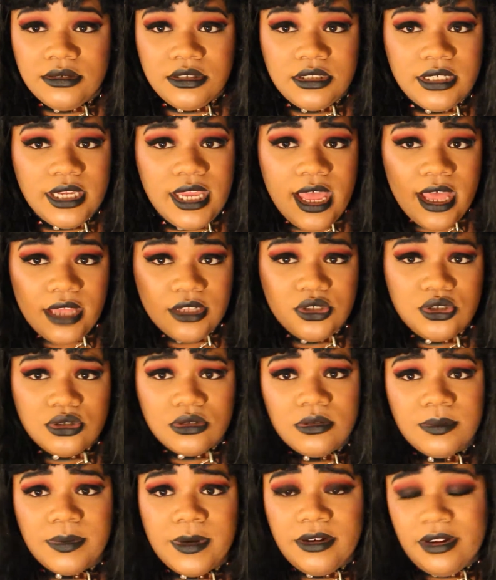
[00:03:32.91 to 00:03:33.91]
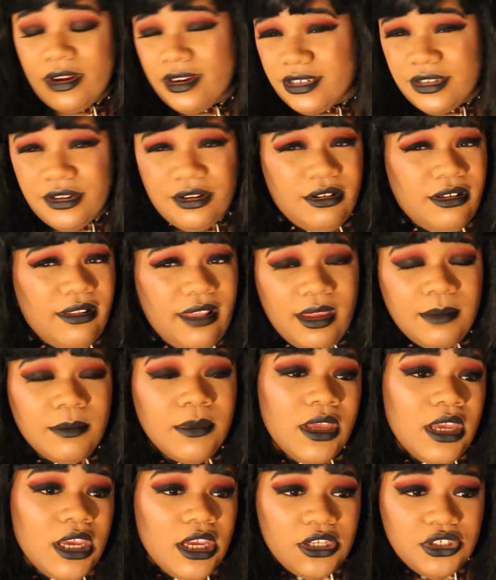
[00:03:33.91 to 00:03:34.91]
she has short brown hair, I don't know her name,
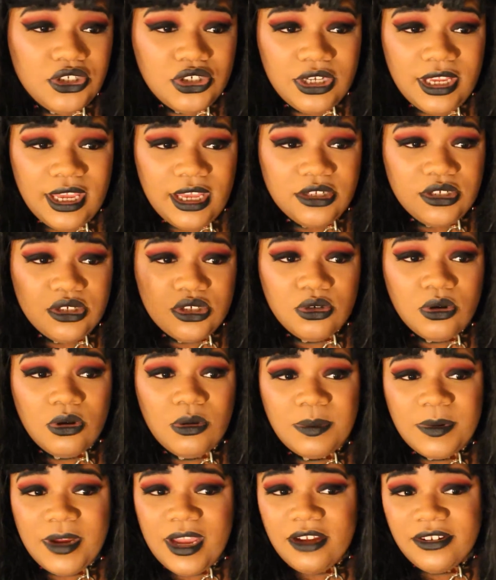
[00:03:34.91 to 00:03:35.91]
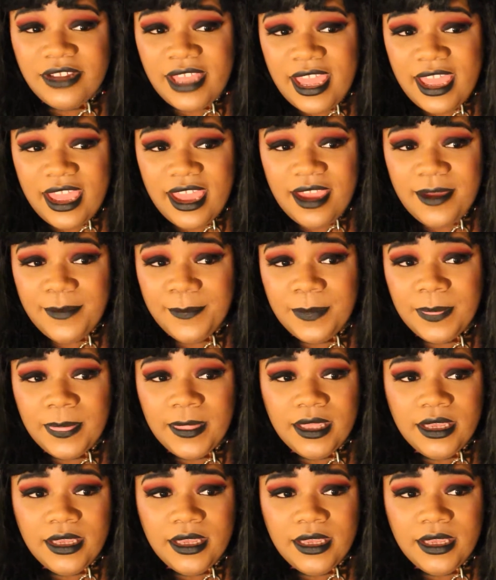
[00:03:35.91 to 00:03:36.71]
she has short brown hair,